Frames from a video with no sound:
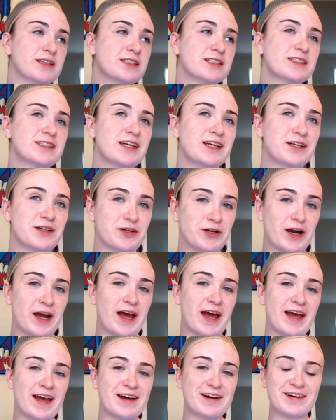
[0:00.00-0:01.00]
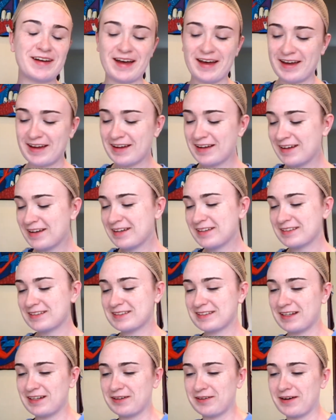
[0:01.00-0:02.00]
Just get a gray, okay?
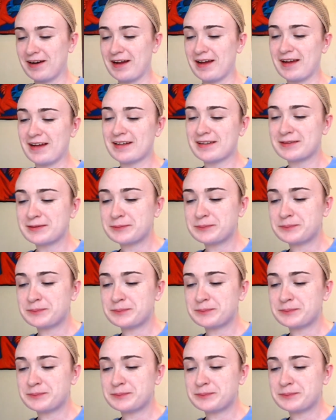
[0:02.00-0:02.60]
Just get a gray.